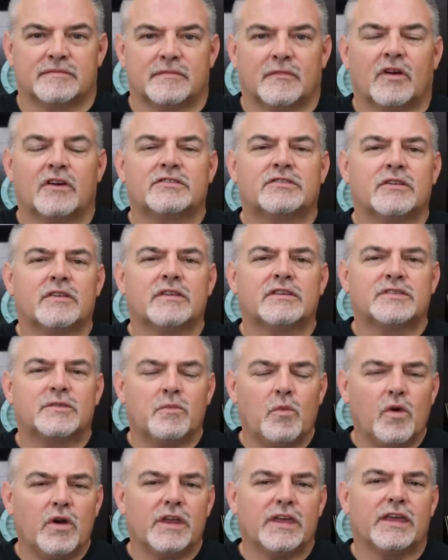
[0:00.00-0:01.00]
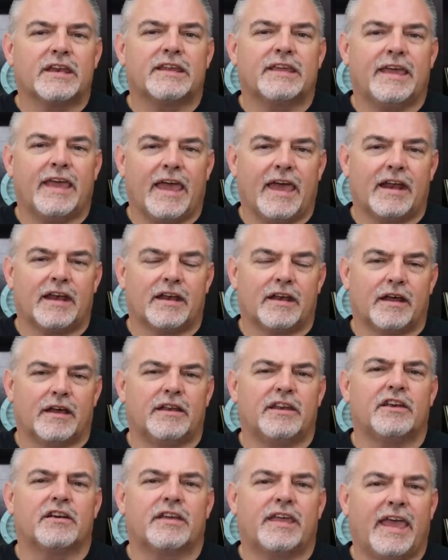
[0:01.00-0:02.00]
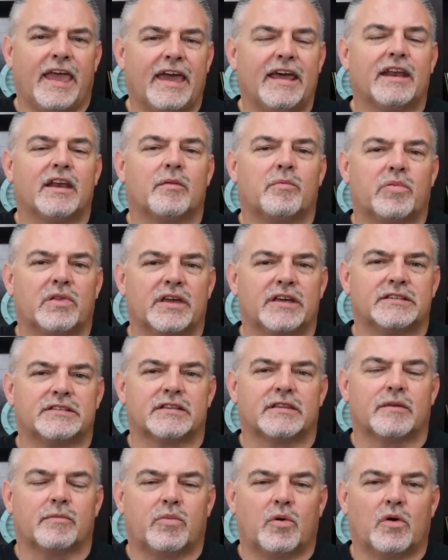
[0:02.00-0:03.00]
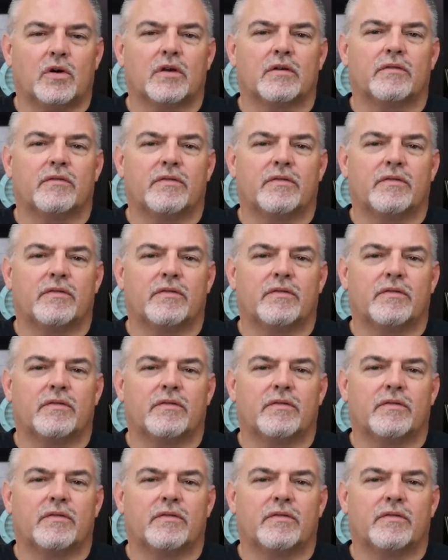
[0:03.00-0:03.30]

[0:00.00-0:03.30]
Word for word: All right, so this morning in Canada, near Canada Place at the Port